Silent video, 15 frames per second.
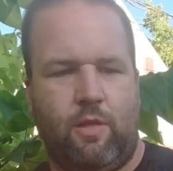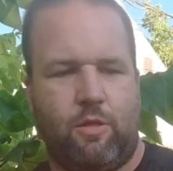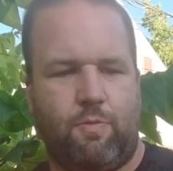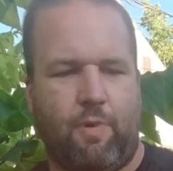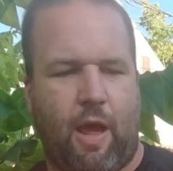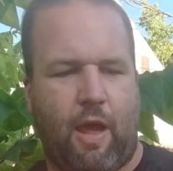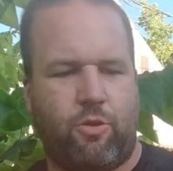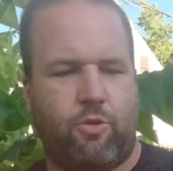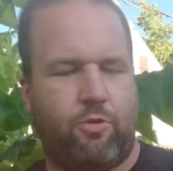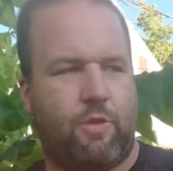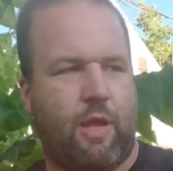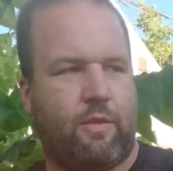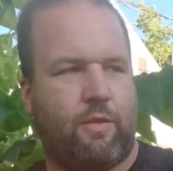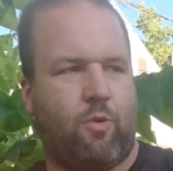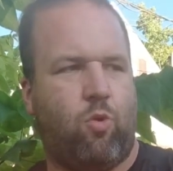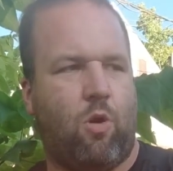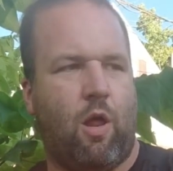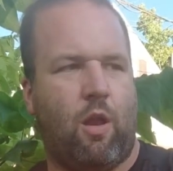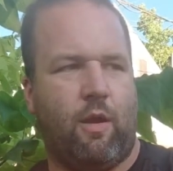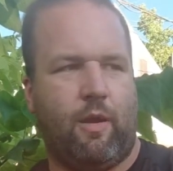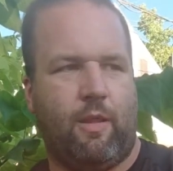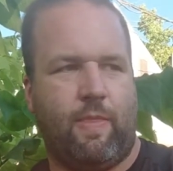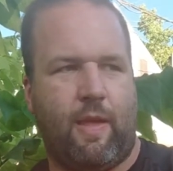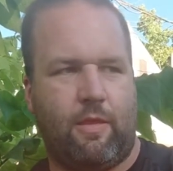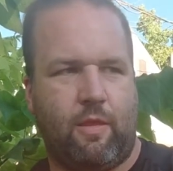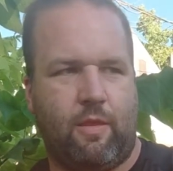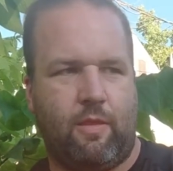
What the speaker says: This blaster is not the quality that the